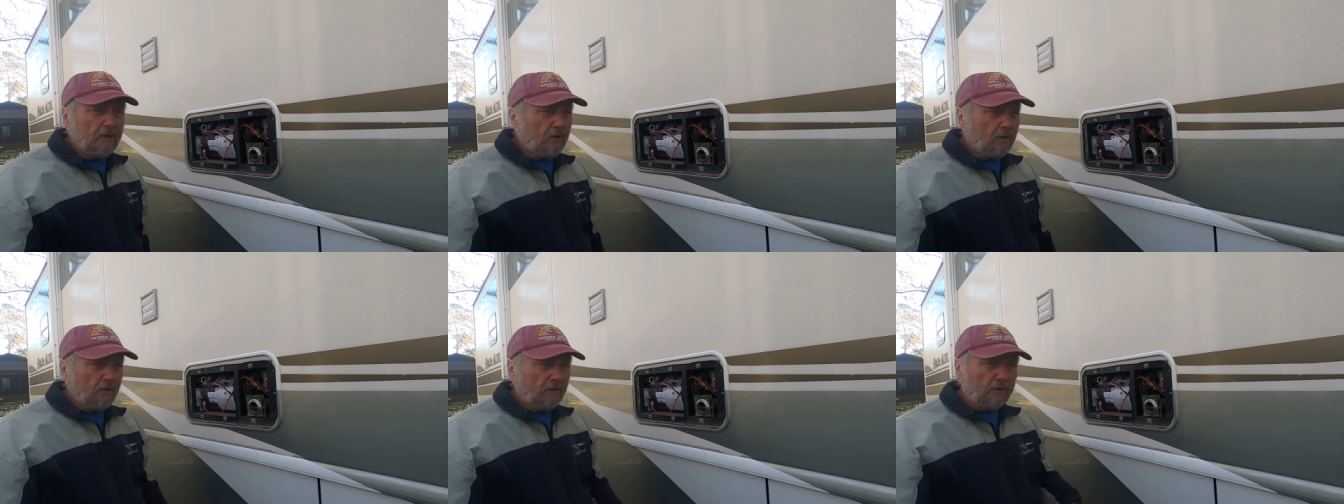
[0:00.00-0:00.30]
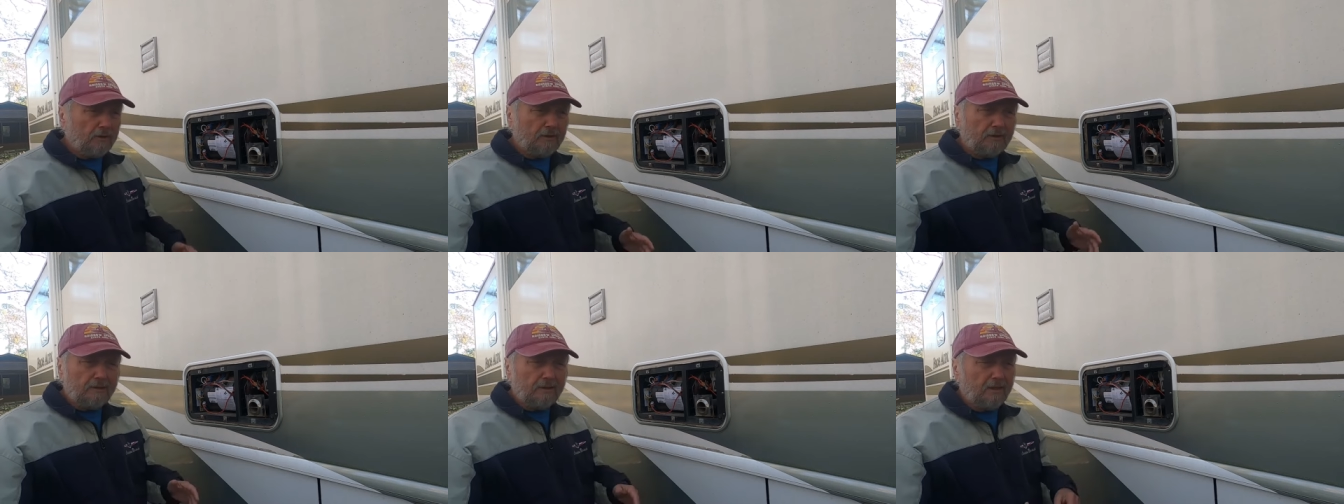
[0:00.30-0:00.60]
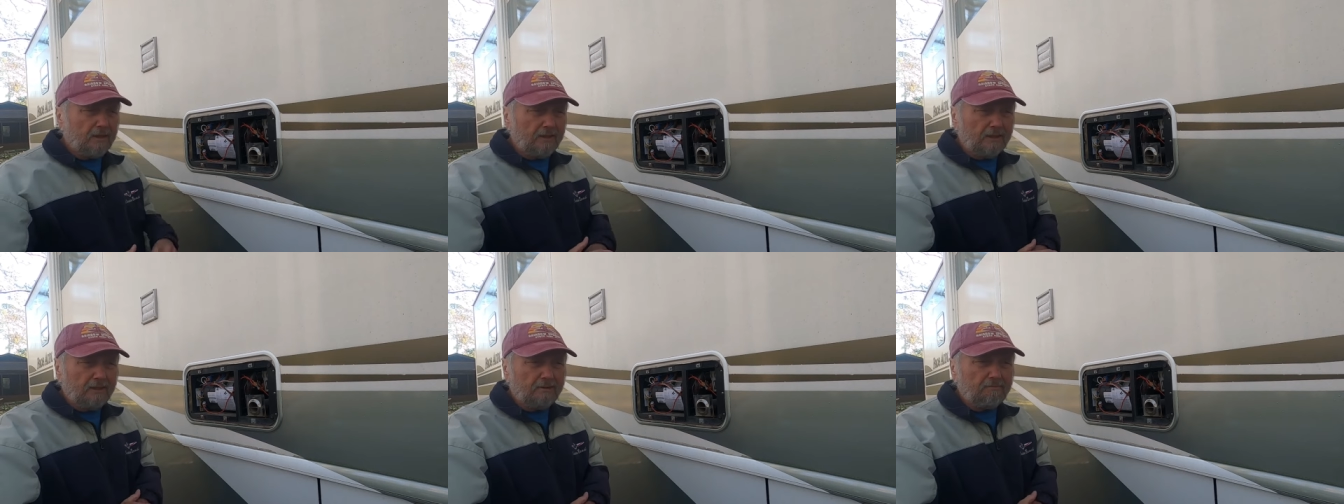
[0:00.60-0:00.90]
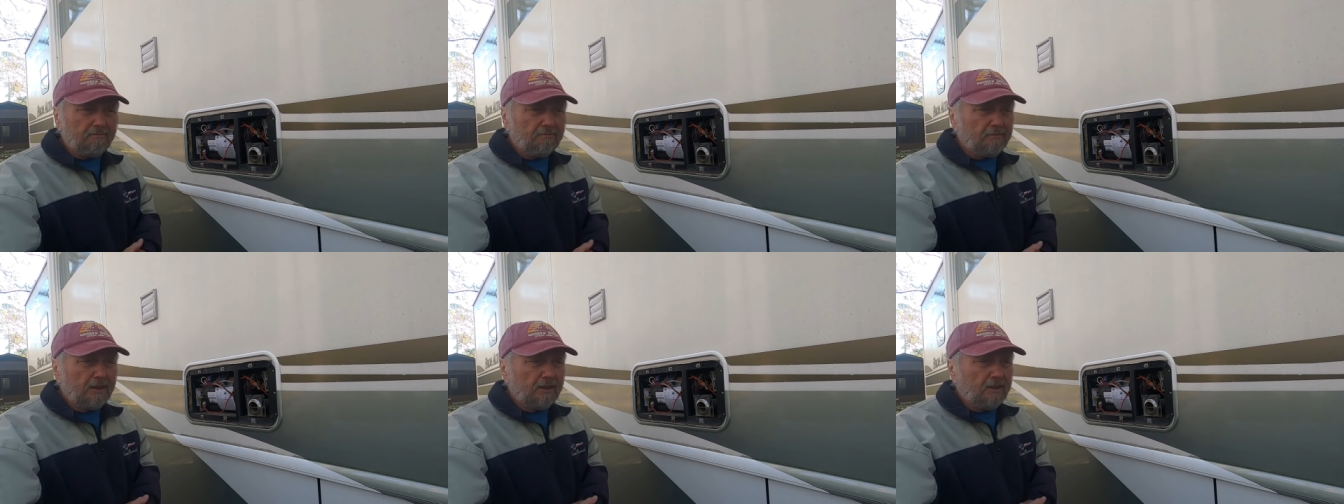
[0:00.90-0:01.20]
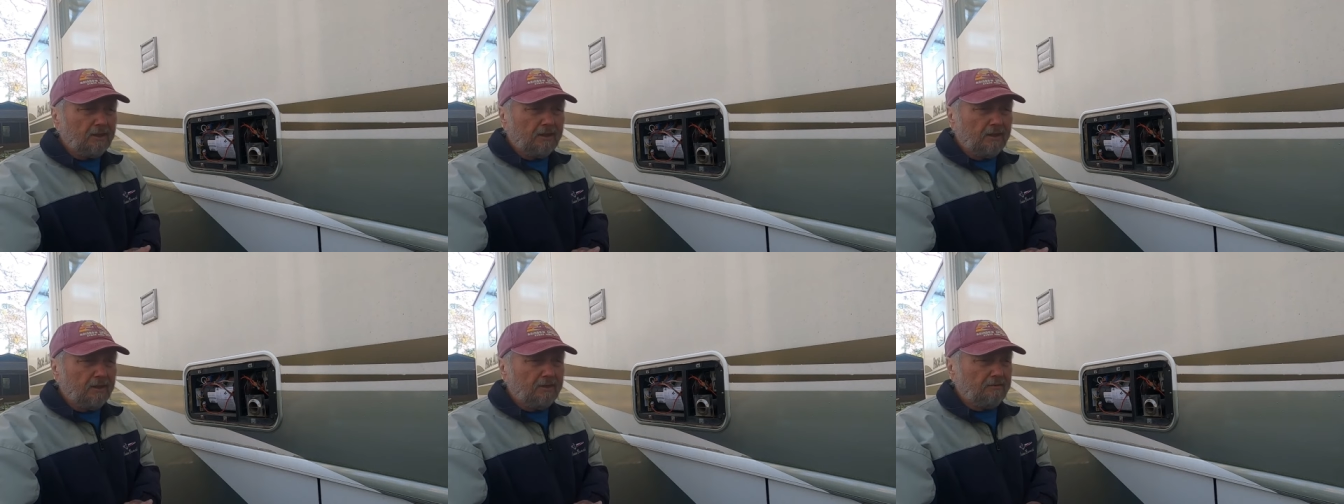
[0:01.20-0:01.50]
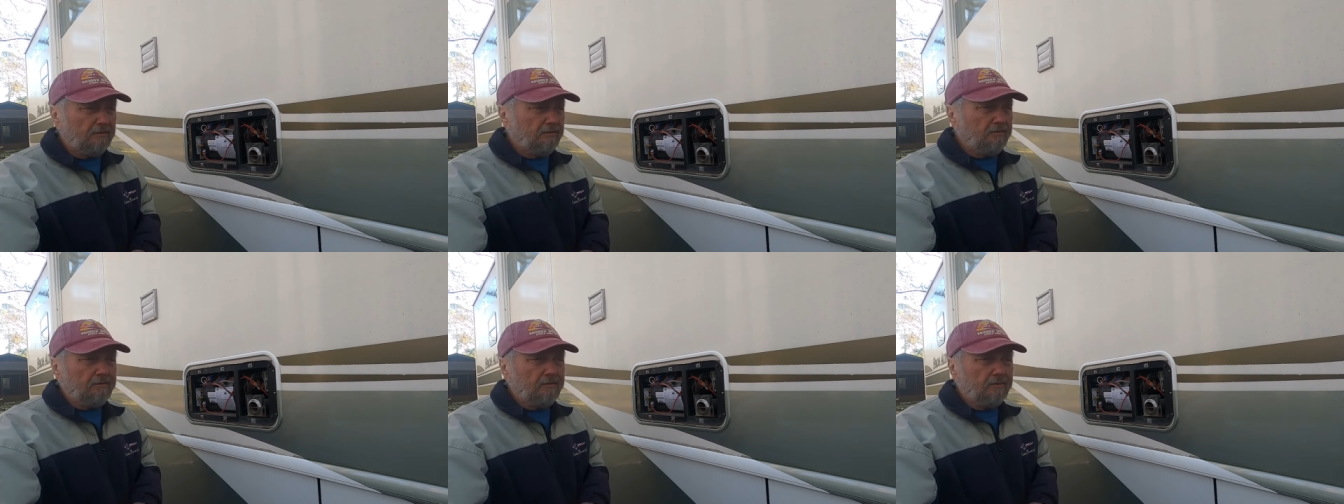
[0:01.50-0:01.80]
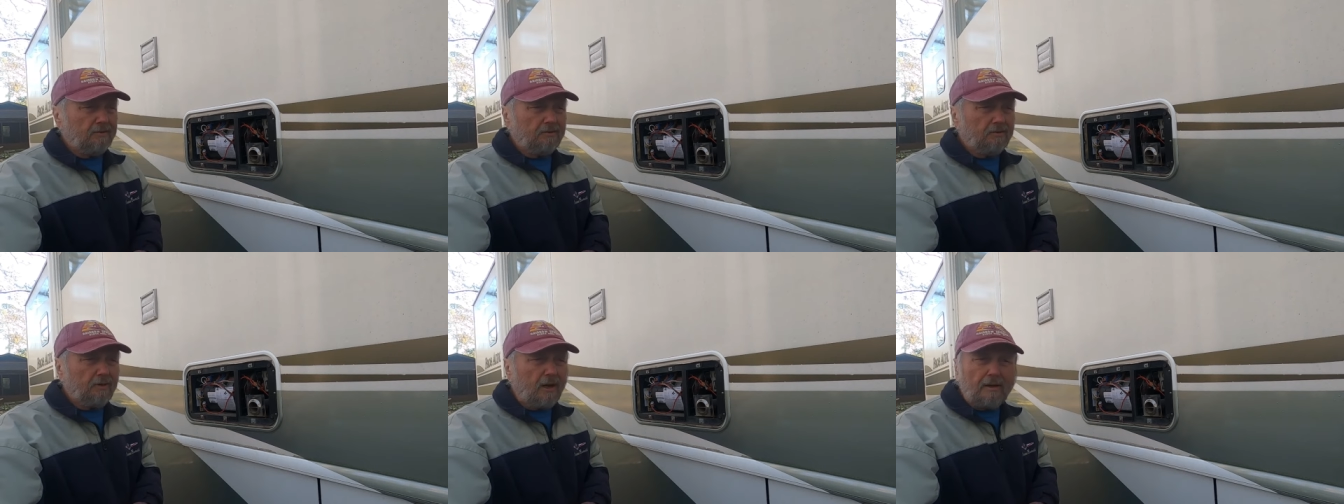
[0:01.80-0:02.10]
or uh,
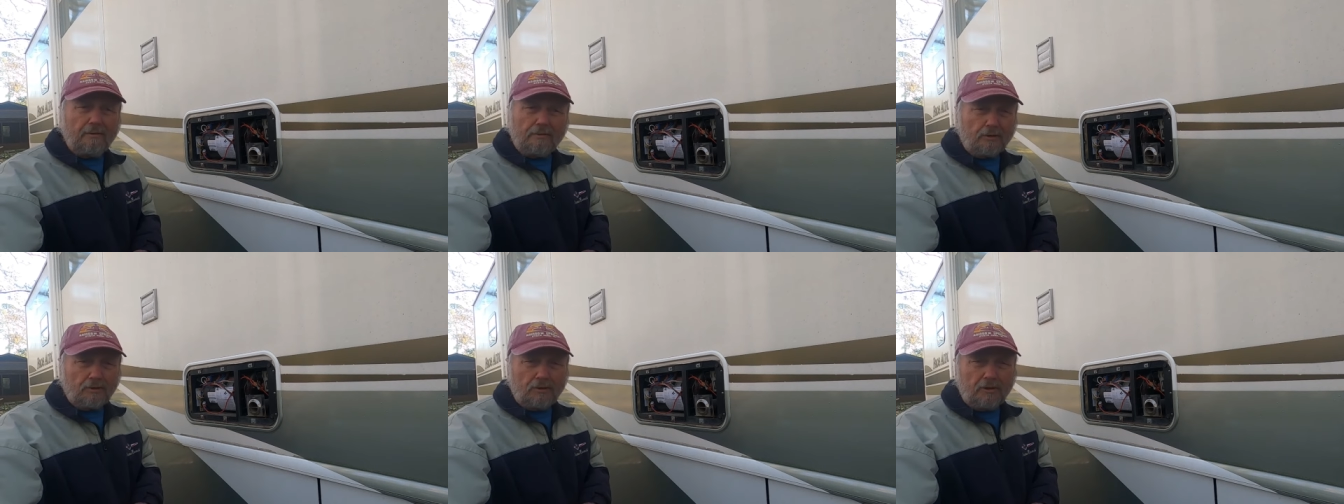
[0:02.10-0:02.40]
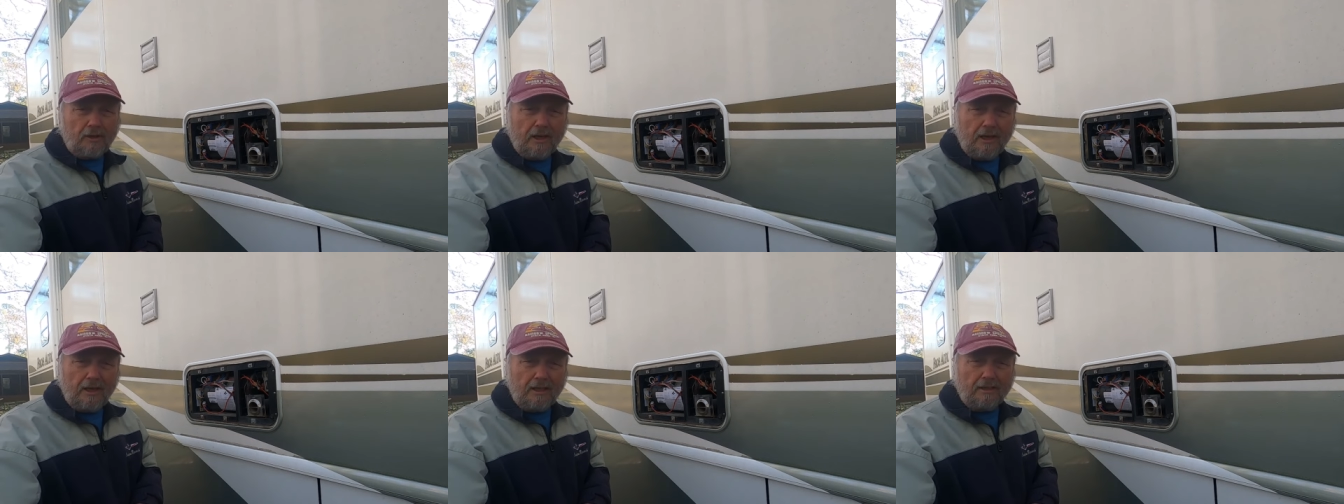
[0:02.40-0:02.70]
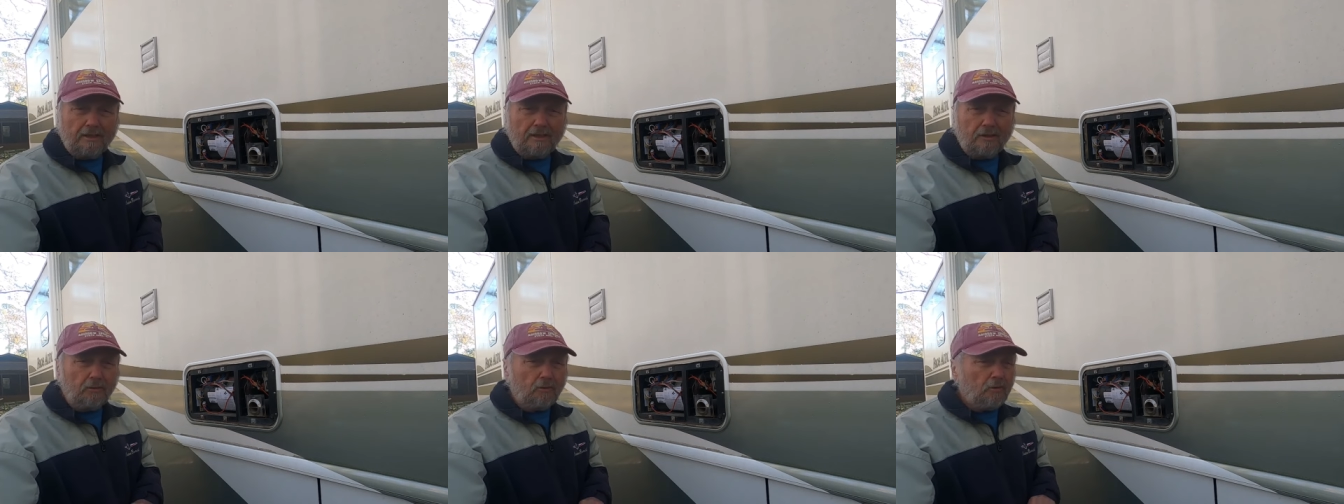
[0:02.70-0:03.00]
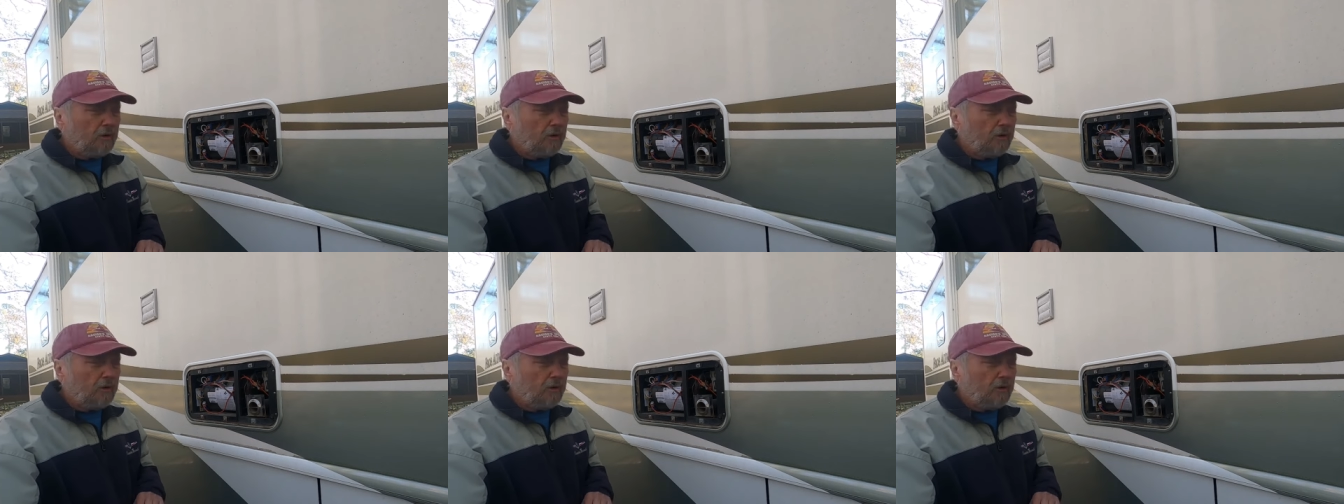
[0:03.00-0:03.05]
travel trailer or